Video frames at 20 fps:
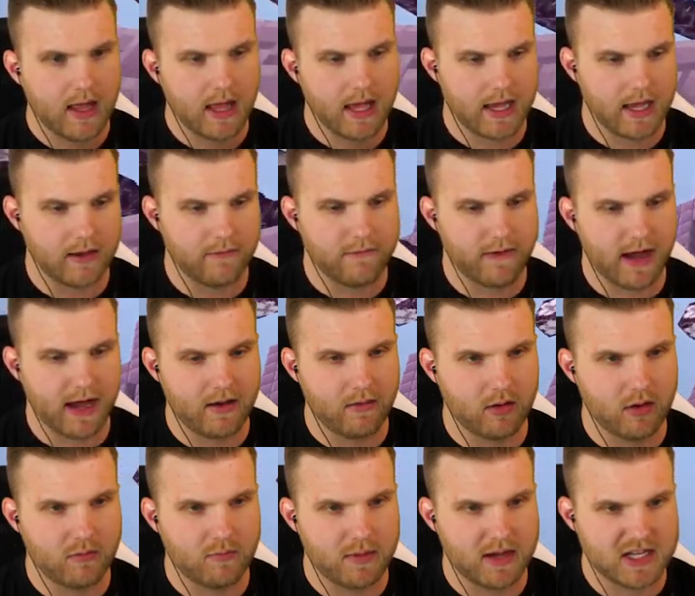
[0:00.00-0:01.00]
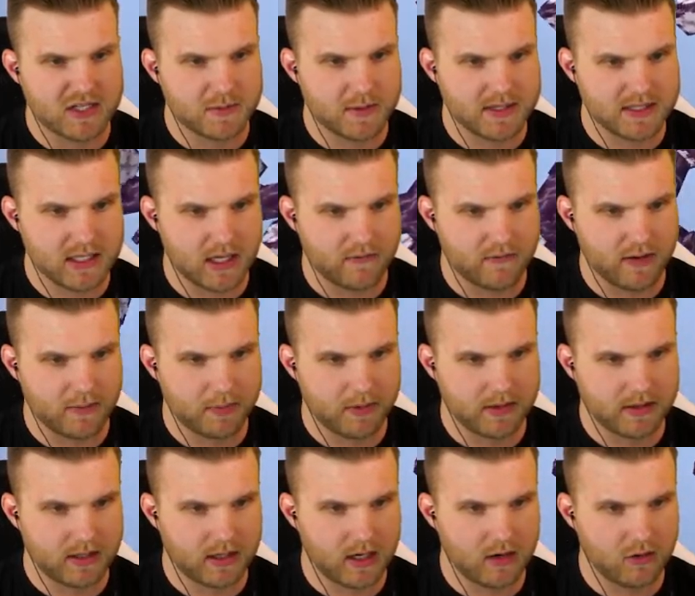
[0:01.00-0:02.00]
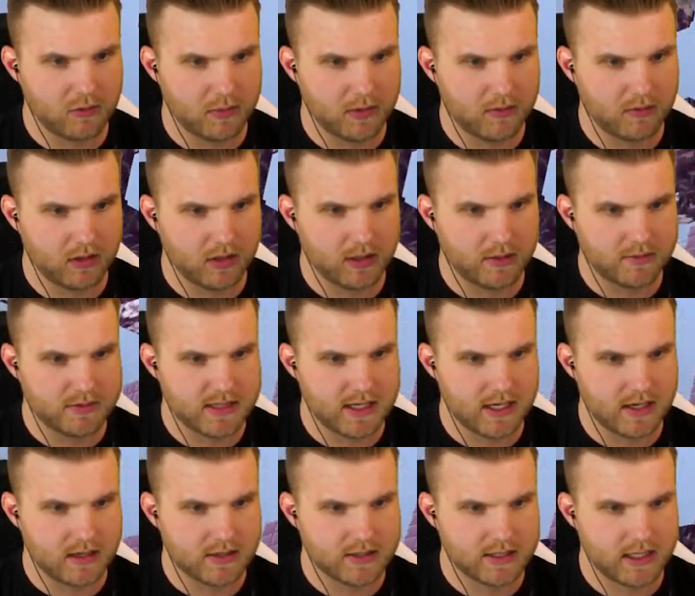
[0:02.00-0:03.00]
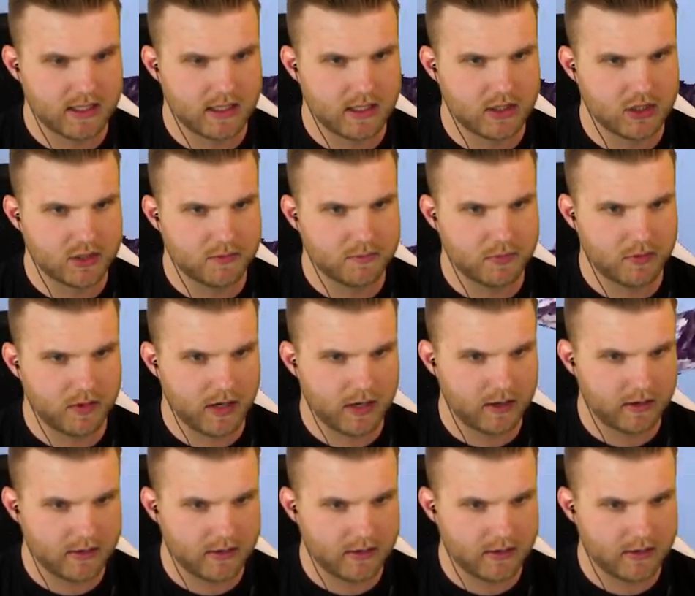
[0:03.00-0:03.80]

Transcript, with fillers: like, if I would have messed myself up right there, I would have been really upset, because now I got to jump around to